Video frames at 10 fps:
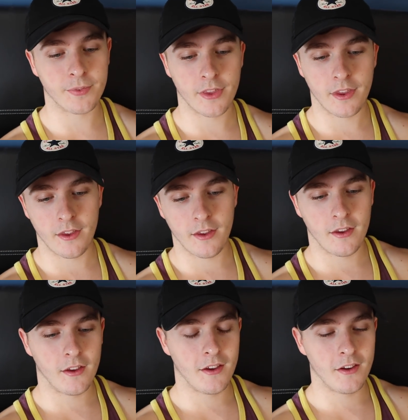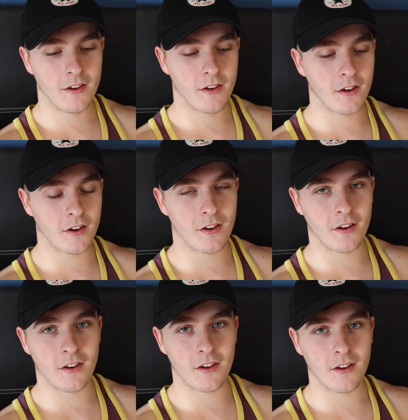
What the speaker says: (silence)